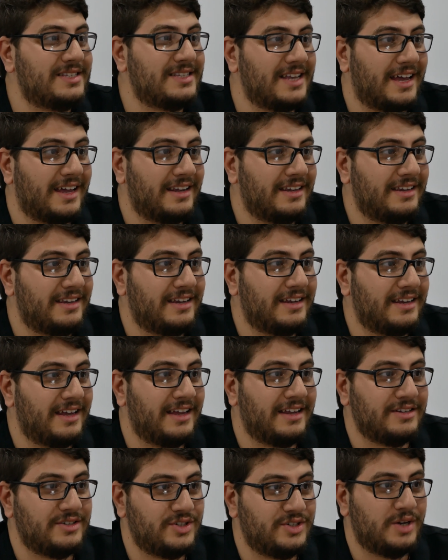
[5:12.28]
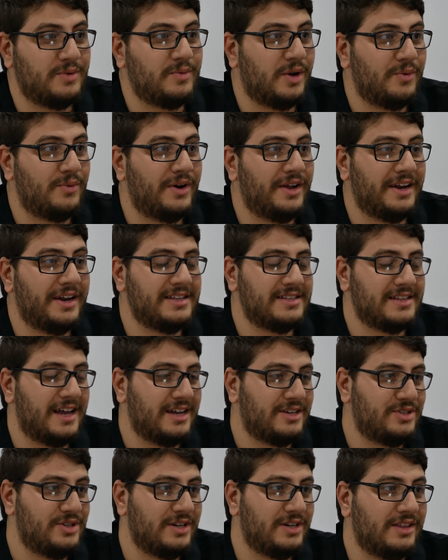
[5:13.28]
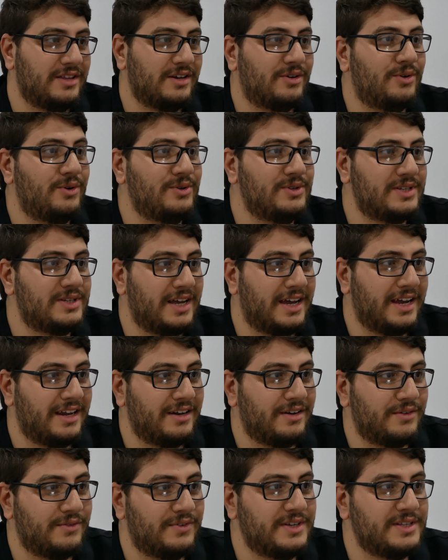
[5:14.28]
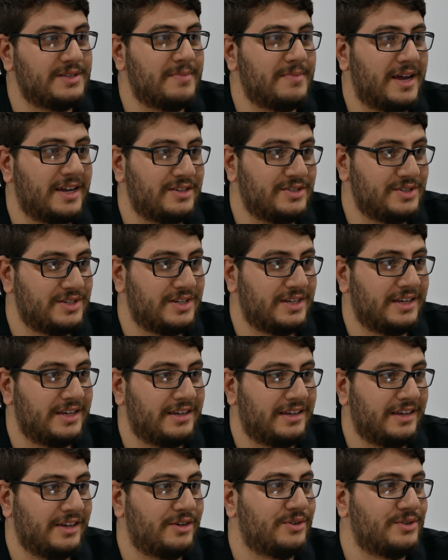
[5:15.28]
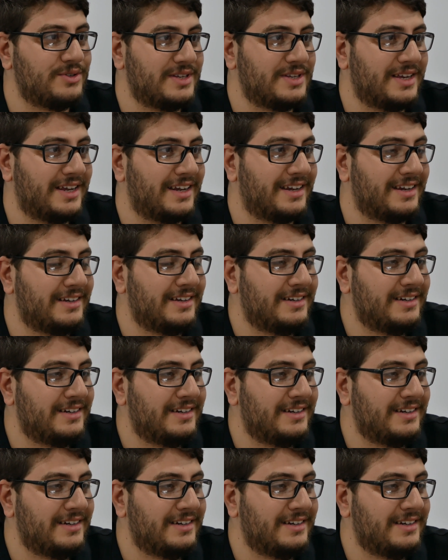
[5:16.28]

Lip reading: Sat. And JY1 is actually the call sign of His Majesty King Hussein.